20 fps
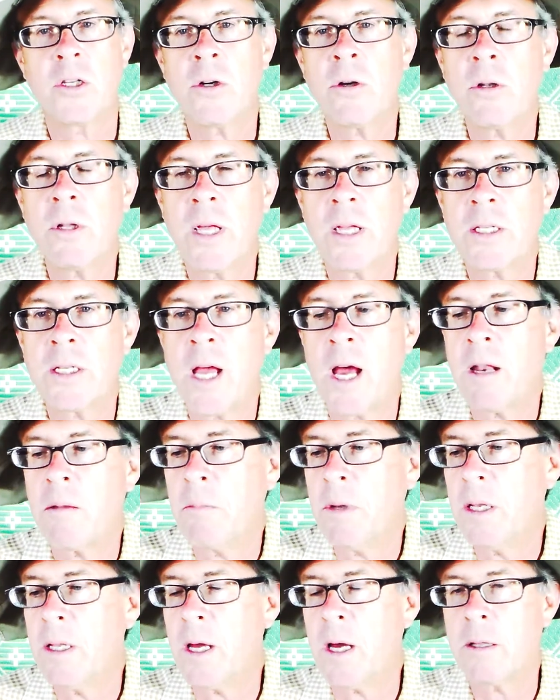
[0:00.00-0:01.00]
It certainly has
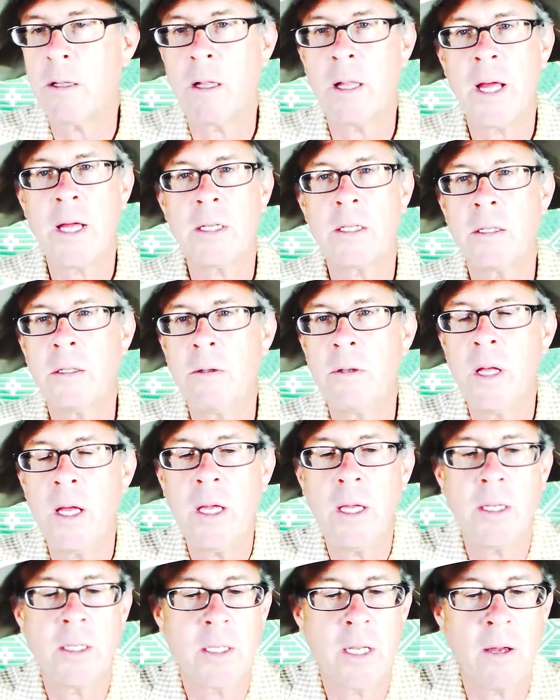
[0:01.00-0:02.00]
gotten me down the last two
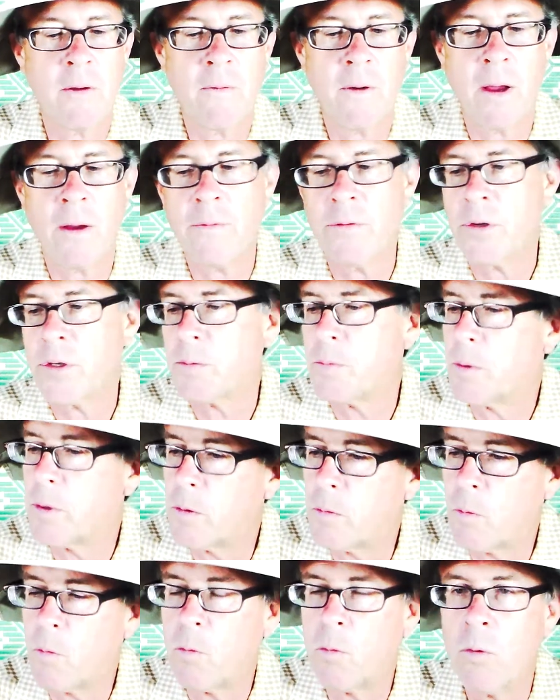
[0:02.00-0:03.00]
days. I've, I've just
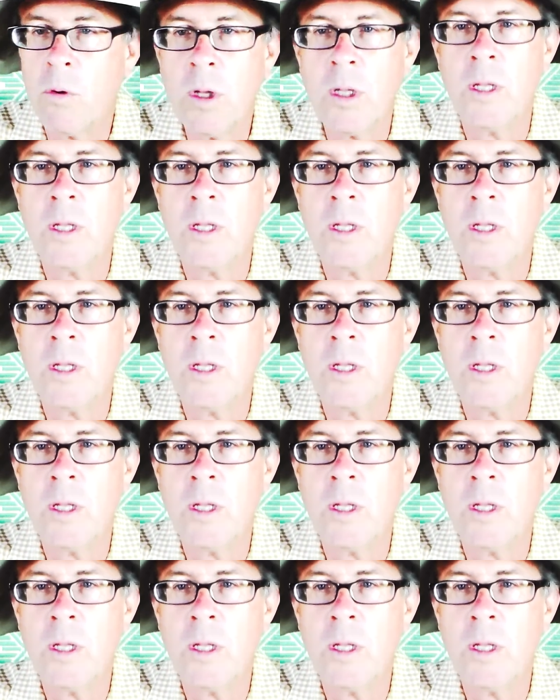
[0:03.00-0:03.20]
been